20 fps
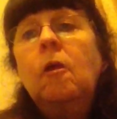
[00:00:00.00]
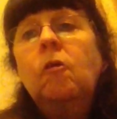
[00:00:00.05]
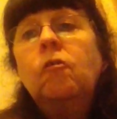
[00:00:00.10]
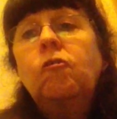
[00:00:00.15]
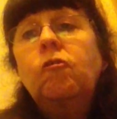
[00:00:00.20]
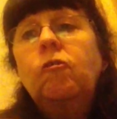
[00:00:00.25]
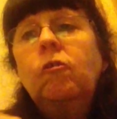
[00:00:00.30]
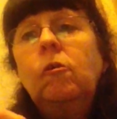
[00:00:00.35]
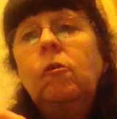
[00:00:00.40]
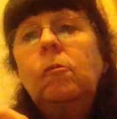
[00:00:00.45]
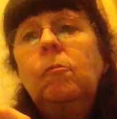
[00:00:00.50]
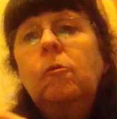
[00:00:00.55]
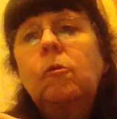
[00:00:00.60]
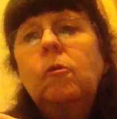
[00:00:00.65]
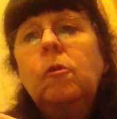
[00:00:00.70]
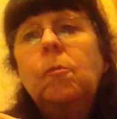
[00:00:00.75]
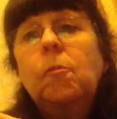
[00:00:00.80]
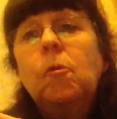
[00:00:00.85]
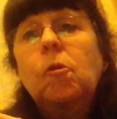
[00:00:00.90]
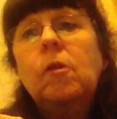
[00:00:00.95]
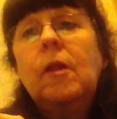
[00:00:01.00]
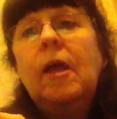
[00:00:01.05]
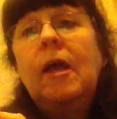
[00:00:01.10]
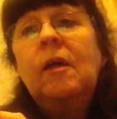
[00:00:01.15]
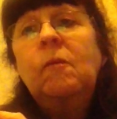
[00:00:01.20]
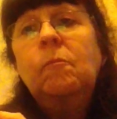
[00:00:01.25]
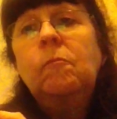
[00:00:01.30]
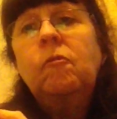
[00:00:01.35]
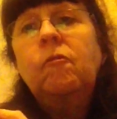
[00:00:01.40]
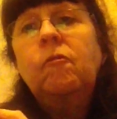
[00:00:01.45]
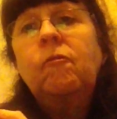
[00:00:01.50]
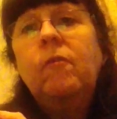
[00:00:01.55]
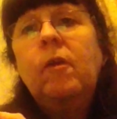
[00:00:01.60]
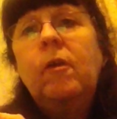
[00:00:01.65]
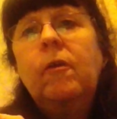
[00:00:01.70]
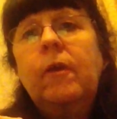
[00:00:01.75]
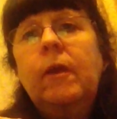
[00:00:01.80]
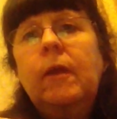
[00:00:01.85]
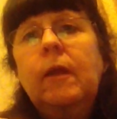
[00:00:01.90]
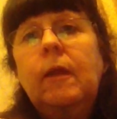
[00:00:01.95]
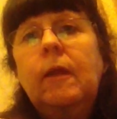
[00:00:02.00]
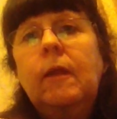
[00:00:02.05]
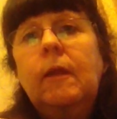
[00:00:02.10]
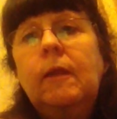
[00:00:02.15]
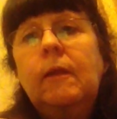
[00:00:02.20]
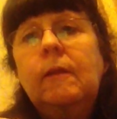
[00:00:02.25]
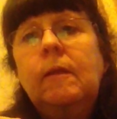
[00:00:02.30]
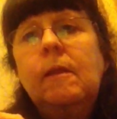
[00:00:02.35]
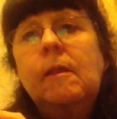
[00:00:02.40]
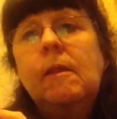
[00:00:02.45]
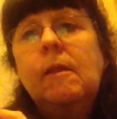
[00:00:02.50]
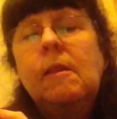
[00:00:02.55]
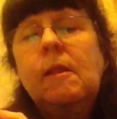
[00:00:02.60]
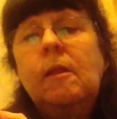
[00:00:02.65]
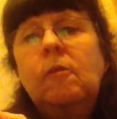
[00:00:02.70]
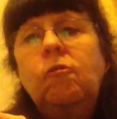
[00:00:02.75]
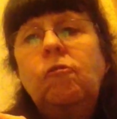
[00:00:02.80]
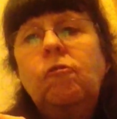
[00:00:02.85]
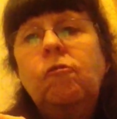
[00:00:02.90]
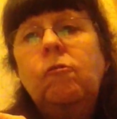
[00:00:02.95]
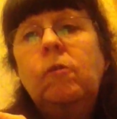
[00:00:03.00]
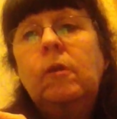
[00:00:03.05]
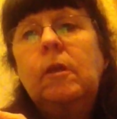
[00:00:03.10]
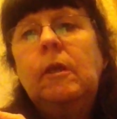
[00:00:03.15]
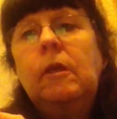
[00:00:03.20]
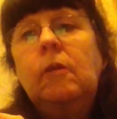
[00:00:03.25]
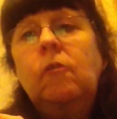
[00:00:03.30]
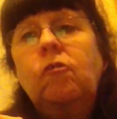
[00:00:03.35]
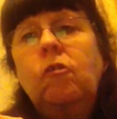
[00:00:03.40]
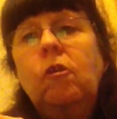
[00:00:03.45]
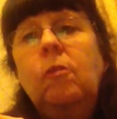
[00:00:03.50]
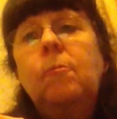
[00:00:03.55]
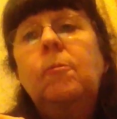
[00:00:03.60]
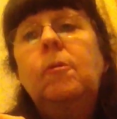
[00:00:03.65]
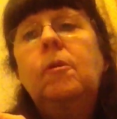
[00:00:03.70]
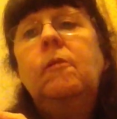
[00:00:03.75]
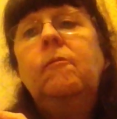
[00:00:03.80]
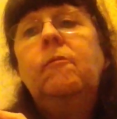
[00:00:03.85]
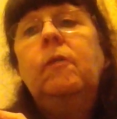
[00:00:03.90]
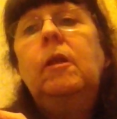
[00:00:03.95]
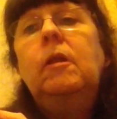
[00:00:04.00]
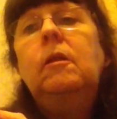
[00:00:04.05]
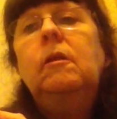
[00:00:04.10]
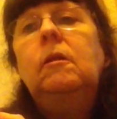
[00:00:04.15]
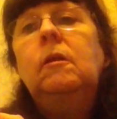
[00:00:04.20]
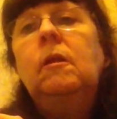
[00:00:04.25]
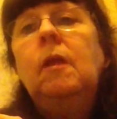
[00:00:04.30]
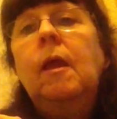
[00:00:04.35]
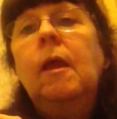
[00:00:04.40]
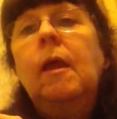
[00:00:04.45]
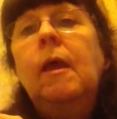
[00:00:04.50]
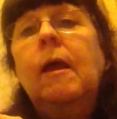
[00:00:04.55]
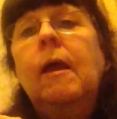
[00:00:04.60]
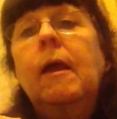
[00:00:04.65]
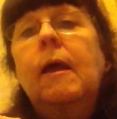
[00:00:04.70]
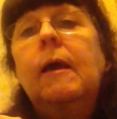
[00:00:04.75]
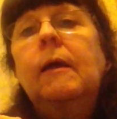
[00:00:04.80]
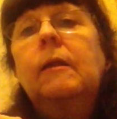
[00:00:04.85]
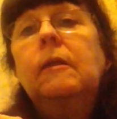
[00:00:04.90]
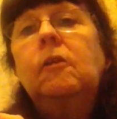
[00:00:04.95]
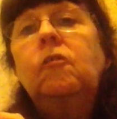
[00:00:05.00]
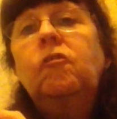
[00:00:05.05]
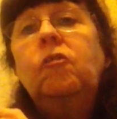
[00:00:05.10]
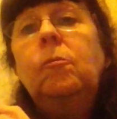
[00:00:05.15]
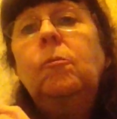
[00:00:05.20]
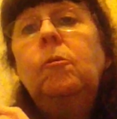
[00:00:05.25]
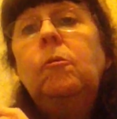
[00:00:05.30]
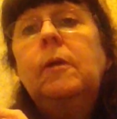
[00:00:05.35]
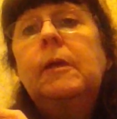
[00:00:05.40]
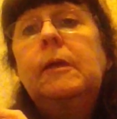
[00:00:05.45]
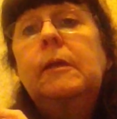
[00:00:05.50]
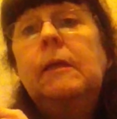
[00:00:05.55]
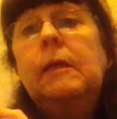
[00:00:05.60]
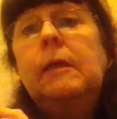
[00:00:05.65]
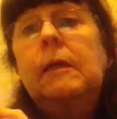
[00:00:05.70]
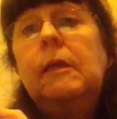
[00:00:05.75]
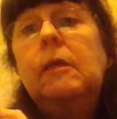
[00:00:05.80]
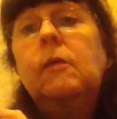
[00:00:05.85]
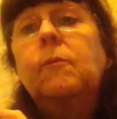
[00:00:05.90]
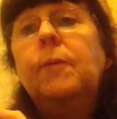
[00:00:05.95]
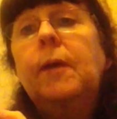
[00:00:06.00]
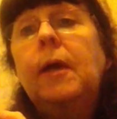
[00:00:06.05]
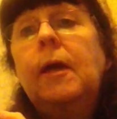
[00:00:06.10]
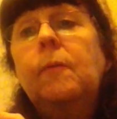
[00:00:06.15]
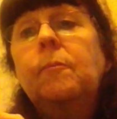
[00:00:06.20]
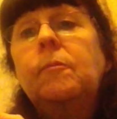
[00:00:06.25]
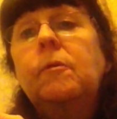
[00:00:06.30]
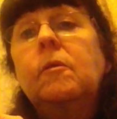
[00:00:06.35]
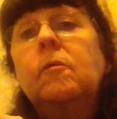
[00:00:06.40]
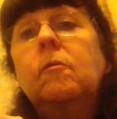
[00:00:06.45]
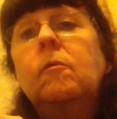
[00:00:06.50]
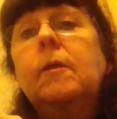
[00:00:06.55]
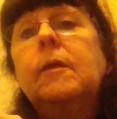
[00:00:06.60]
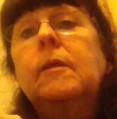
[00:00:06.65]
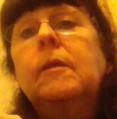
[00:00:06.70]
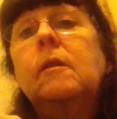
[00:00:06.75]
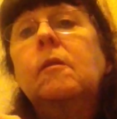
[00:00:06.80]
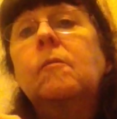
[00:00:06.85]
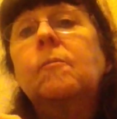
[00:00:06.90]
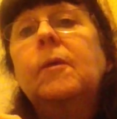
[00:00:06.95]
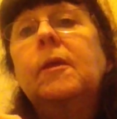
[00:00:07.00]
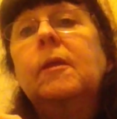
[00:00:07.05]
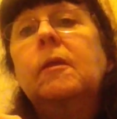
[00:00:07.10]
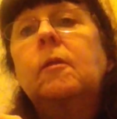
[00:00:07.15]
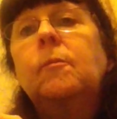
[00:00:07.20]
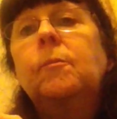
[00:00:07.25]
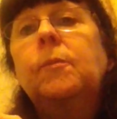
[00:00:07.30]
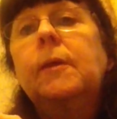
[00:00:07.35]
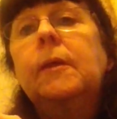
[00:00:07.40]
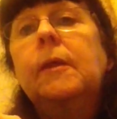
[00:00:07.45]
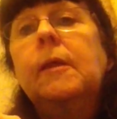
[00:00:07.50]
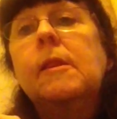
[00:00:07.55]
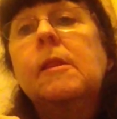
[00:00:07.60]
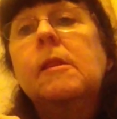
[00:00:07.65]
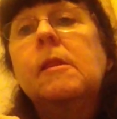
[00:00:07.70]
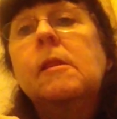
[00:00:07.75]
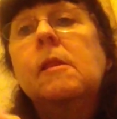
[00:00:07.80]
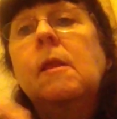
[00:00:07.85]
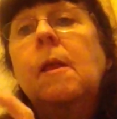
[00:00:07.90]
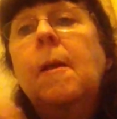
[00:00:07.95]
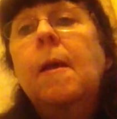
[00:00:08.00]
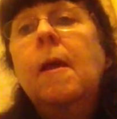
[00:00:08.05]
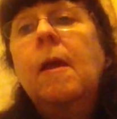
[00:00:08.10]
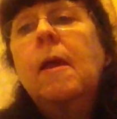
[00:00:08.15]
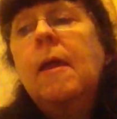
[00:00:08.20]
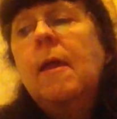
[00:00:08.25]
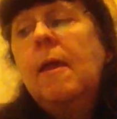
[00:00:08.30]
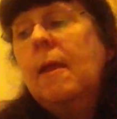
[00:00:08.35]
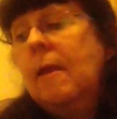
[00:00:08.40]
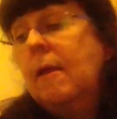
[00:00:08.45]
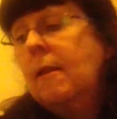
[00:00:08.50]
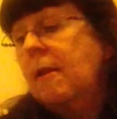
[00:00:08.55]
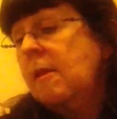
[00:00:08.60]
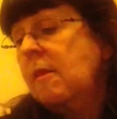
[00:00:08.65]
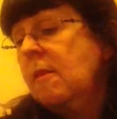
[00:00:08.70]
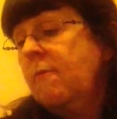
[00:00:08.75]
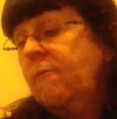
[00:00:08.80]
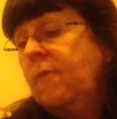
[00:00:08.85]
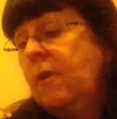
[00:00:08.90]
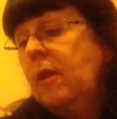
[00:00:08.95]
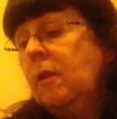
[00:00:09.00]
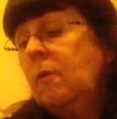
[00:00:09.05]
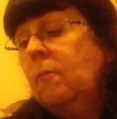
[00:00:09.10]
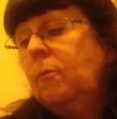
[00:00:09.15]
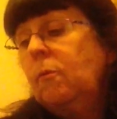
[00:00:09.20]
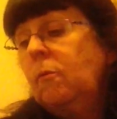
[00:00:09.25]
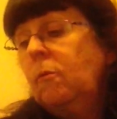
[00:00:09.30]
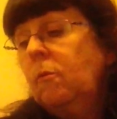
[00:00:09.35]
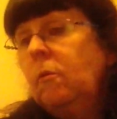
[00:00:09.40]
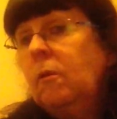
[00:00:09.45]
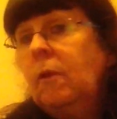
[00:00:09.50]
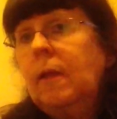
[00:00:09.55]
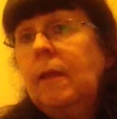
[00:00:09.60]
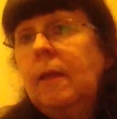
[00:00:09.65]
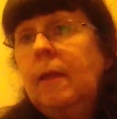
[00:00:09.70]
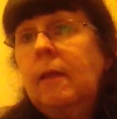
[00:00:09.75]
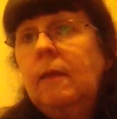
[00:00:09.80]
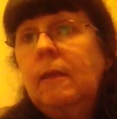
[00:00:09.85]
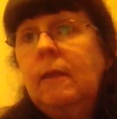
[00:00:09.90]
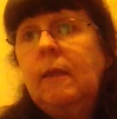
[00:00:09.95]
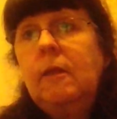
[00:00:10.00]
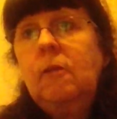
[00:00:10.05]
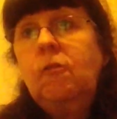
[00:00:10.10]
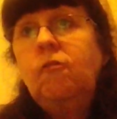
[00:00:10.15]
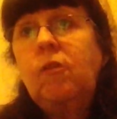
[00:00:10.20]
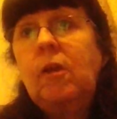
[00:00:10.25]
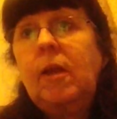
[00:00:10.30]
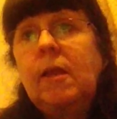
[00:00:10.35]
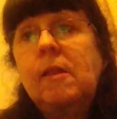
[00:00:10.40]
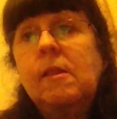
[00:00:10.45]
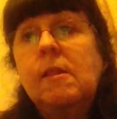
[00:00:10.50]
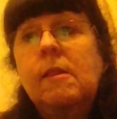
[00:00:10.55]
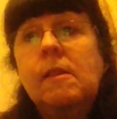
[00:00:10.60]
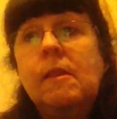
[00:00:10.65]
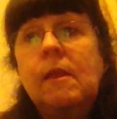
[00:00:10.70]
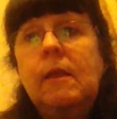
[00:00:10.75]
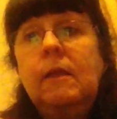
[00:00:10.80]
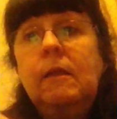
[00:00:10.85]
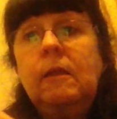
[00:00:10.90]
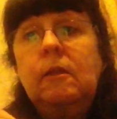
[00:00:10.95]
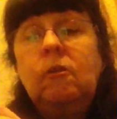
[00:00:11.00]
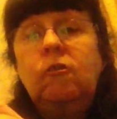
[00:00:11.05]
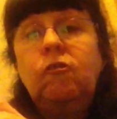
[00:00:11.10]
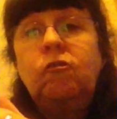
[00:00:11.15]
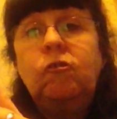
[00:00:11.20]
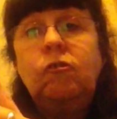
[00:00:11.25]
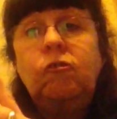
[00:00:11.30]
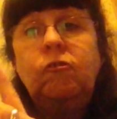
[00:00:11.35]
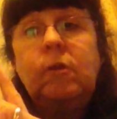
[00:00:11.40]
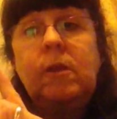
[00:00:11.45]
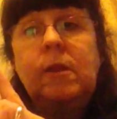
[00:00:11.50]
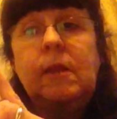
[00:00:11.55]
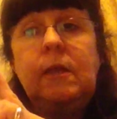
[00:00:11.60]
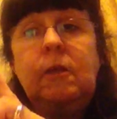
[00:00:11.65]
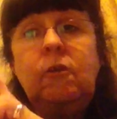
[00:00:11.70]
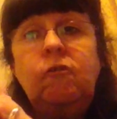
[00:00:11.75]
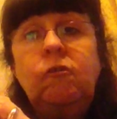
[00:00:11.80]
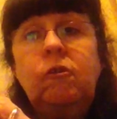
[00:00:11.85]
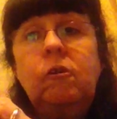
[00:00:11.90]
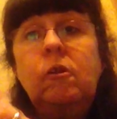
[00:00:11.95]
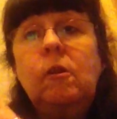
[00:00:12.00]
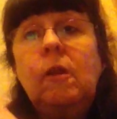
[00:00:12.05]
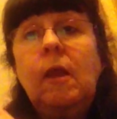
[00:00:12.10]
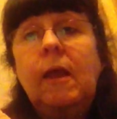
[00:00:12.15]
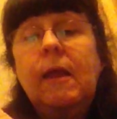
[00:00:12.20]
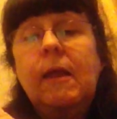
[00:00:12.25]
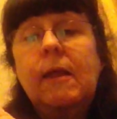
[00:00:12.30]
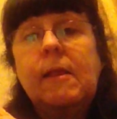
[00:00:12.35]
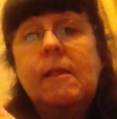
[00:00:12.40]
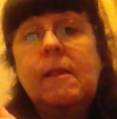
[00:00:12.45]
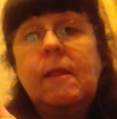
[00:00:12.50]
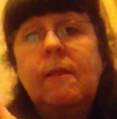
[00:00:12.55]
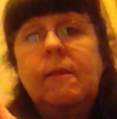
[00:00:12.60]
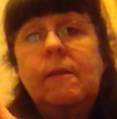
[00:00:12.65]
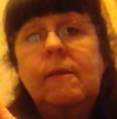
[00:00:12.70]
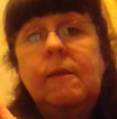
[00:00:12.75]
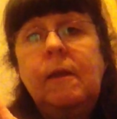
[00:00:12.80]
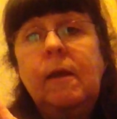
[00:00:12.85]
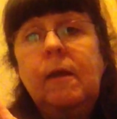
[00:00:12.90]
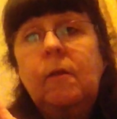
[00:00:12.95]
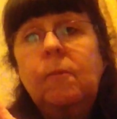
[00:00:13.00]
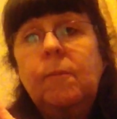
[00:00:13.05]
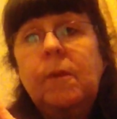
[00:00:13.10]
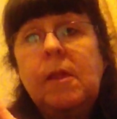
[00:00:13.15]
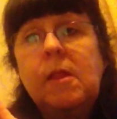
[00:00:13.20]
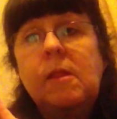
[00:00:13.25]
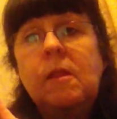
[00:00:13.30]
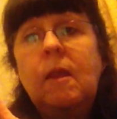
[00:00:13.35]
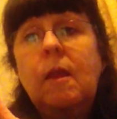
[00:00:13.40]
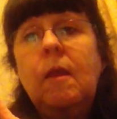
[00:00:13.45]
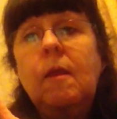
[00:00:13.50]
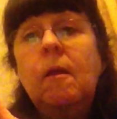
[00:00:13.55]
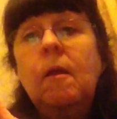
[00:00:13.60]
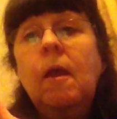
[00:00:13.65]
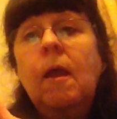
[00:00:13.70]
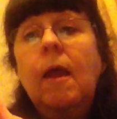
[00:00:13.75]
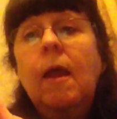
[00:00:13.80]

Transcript: Storm wrote the most atmospheric nineteenth century German novellen, and Der Schimmelreiter is perhaps his greatest masterpiece. It is available in Dennis Jackson's English translation as The Dykemaster,